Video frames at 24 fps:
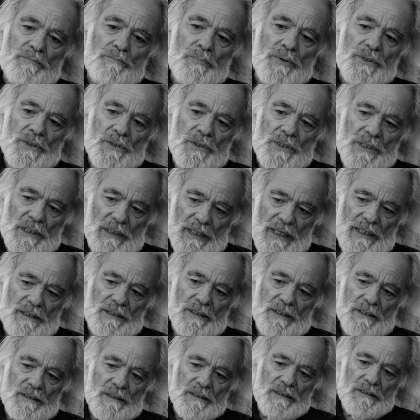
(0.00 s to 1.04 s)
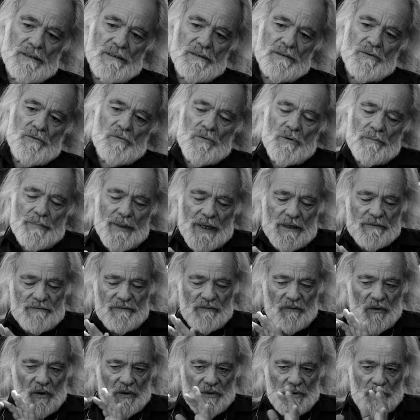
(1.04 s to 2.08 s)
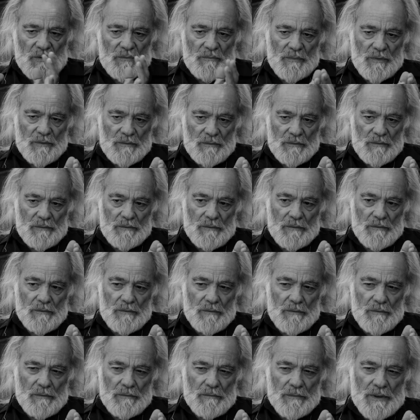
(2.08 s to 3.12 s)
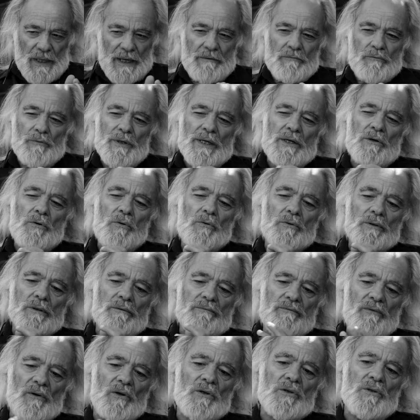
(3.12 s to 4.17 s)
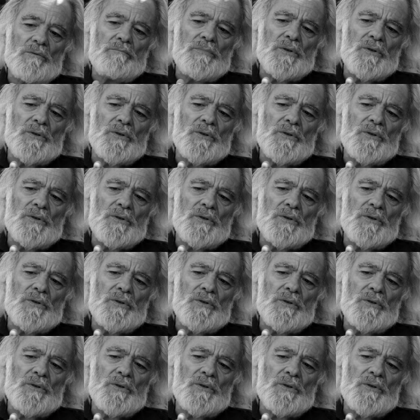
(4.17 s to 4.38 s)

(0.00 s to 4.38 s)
produced lenses that were about volume. They recorded volume